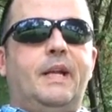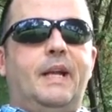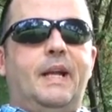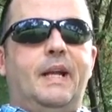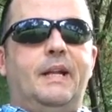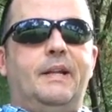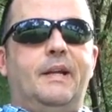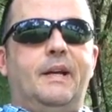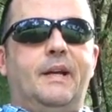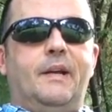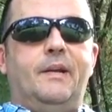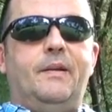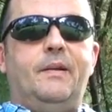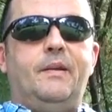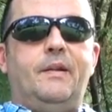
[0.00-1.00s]
and
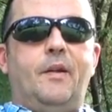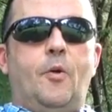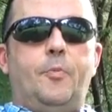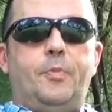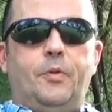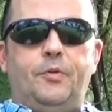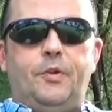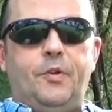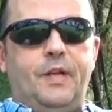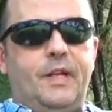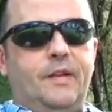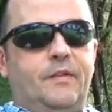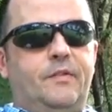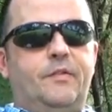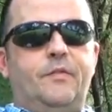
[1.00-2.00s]
I hope you'll tune
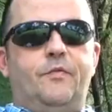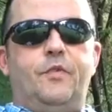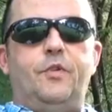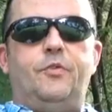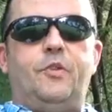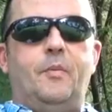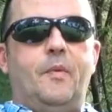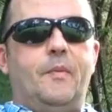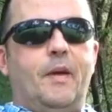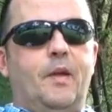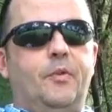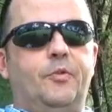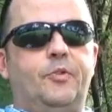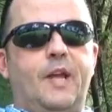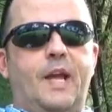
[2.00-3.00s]
in and view some of my
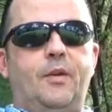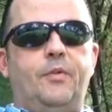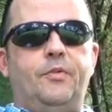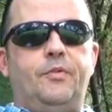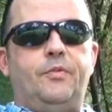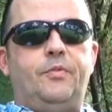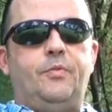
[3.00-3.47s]
other channels.